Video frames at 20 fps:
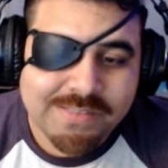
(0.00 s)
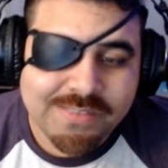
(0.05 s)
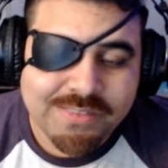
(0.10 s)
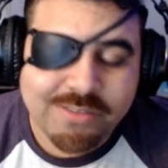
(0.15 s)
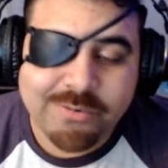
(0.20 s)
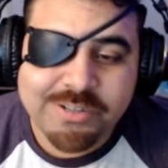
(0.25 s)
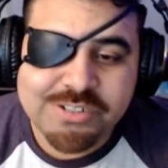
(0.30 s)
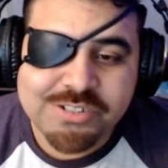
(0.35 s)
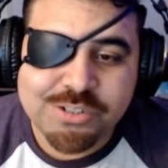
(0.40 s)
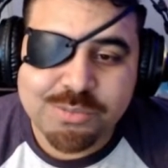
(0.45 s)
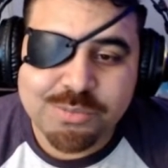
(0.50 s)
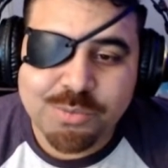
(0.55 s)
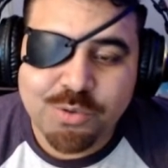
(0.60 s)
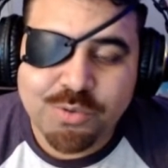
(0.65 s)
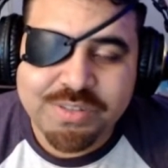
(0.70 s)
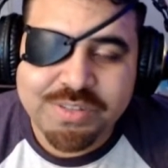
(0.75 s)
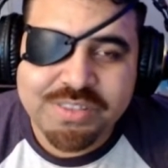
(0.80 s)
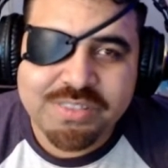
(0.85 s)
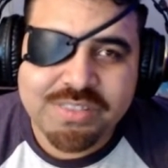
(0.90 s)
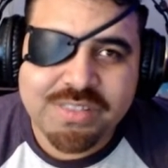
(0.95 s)
The original
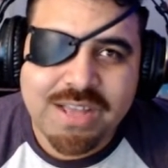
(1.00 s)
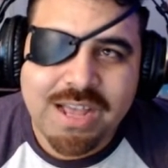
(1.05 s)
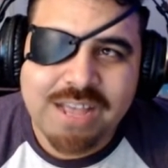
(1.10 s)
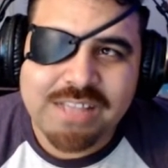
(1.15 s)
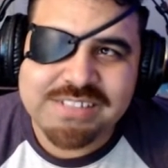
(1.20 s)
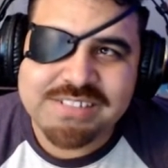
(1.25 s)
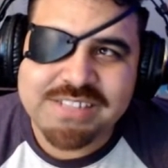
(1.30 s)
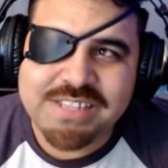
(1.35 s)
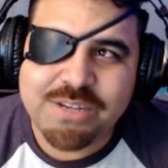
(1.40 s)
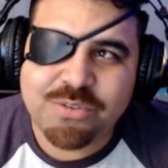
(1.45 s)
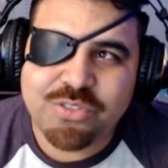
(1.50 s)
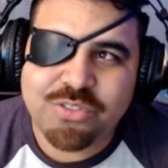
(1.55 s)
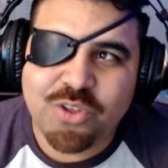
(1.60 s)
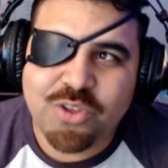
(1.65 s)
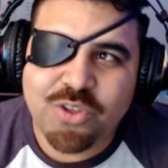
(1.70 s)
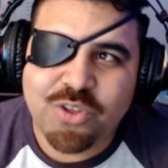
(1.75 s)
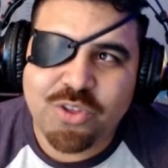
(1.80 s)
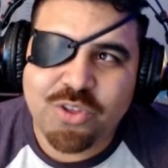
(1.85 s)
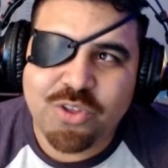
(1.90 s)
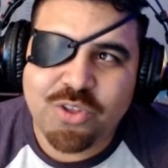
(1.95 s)
movie, I say, the
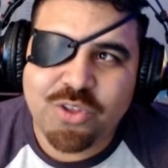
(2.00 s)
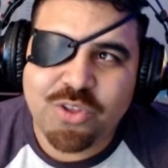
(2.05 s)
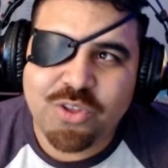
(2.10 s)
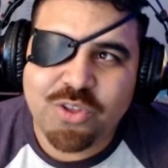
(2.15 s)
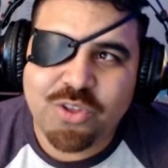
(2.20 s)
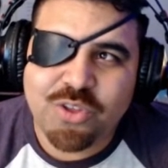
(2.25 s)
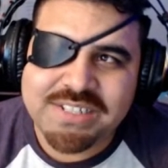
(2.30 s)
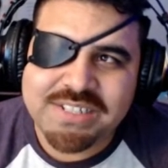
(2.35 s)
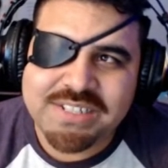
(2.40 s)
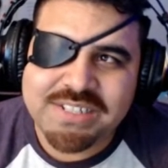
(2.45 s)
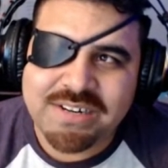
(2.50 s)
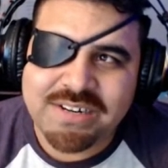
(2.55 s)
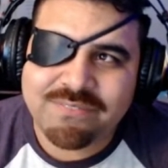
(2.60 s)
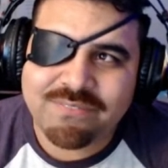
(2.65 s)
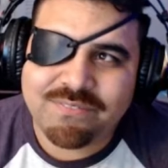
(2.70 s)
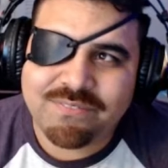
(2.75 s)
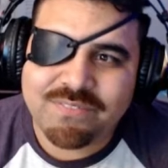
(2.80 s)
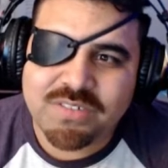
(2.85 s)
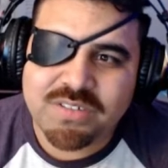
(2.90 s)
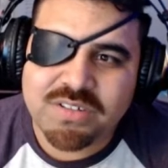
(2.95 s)
only part that kind of
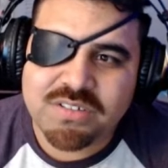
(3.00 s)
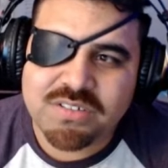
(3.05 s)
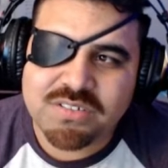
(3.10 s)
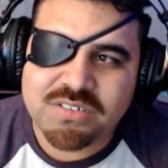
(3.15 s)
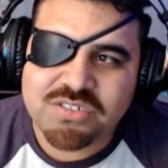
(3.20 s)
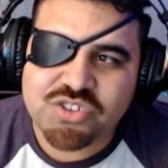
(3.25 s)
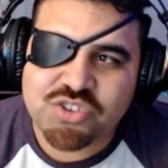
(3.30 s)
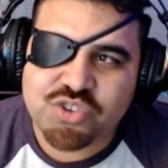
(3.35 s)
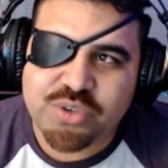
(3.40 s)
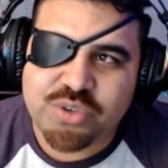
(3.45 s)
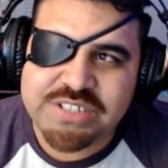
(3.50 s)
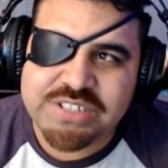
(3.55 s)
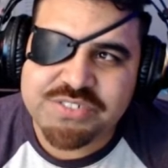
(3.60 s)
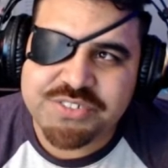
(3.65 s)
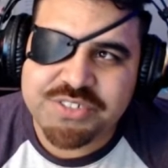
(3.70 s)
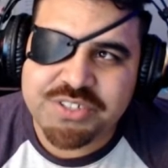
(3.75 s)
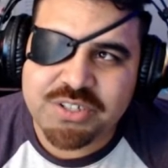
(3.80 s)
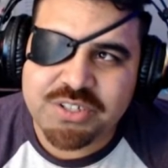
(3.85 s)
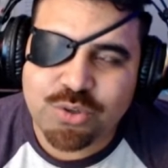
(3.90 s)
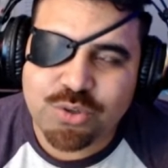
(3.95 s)
strays
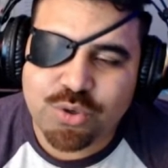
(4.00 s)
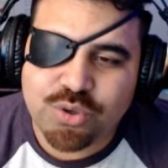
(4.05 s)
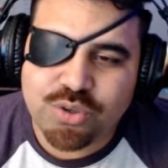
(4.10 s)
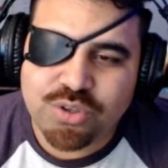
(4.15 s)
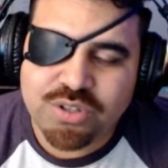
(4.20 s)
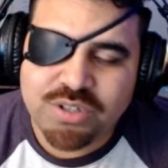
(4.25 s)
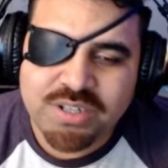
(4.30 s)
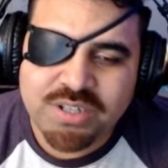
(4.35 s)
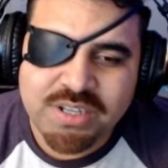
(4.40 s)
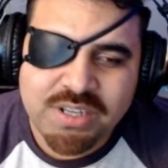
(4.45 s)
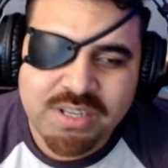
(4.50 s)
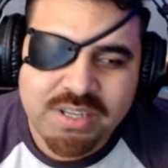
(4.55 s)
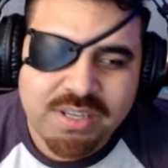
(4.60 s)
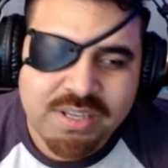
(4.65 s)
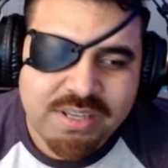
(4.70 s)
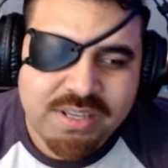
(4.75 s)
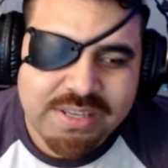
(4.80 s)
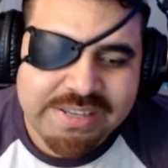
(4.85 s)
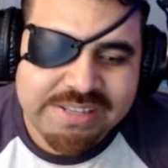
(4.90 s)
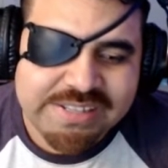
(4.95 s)
from the lore
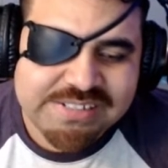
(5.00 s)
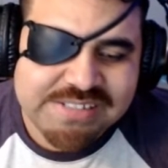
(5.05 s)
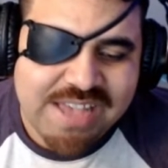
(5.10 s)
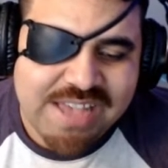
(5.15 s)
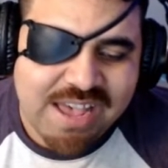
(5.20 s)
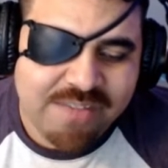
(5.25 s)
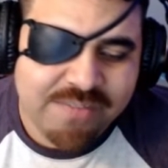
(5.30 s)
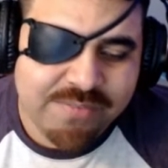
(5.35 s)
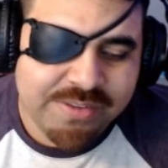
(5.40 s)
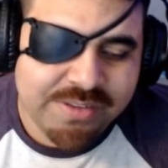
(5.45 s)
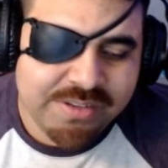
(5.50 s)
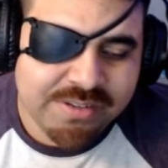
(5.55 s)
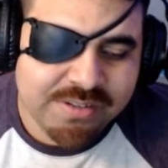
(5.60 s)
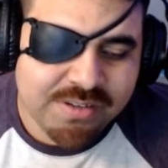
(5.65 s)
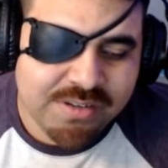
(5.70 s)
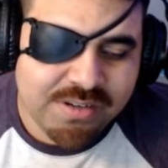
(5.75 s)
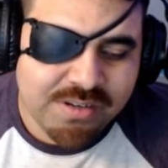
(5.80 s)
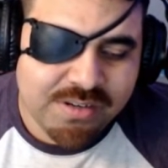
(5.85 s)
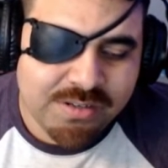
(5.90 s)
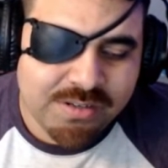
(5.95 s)
is
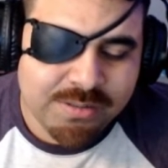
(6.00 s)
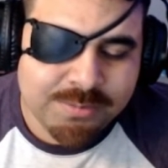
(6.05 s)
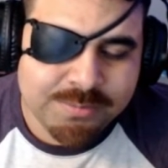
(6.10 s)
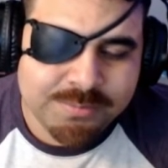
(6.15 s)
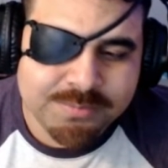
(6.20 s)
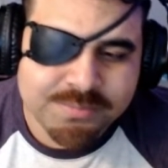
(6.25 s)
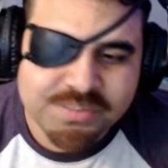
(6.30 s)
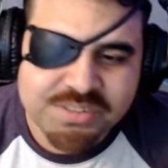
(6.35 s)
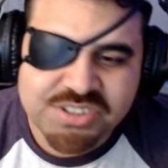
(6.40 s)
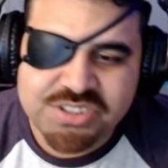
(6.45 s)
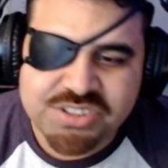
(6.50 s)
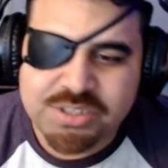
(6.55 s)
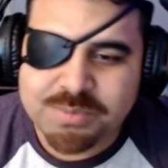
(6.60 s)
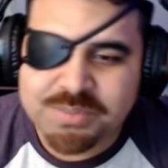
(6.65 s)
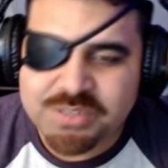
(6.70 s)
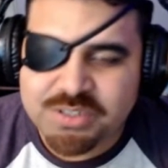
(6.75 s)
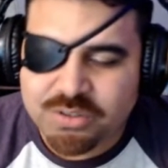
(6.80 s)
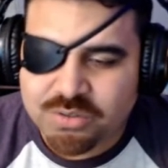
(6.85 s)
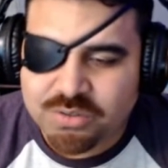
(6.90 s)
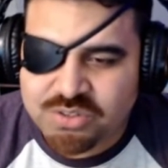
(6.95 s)
having
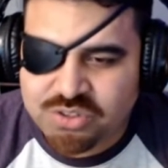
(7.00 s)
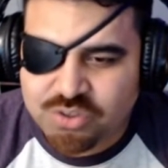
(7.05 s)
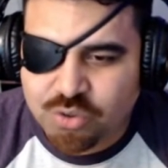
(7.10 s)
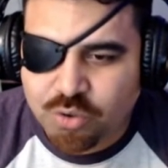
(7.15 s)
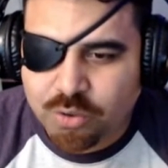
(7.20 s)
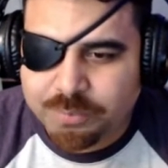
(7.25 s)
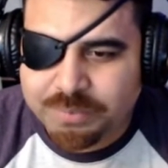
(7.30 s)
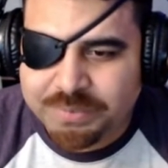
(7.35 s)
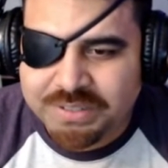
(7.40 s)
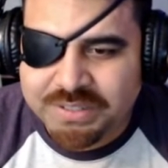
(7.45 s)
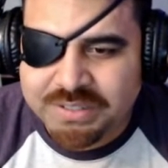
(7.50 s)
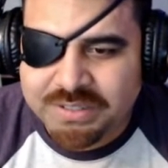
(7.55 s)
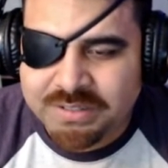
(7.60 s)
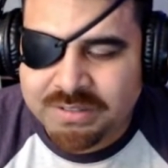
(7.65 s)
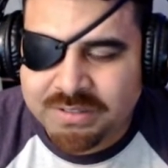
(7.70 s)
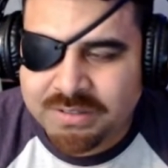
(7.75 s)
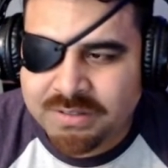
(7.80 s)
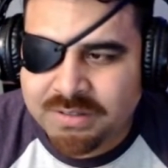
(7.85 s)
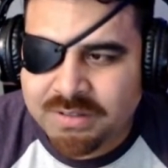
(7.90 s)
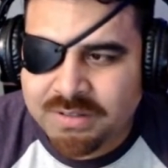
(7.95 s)
Sub-Zero and
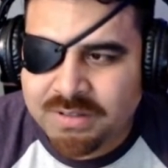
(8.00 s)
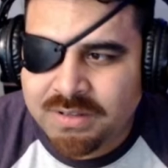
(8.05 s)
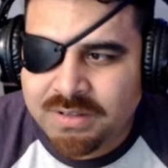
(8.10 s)
Scorpion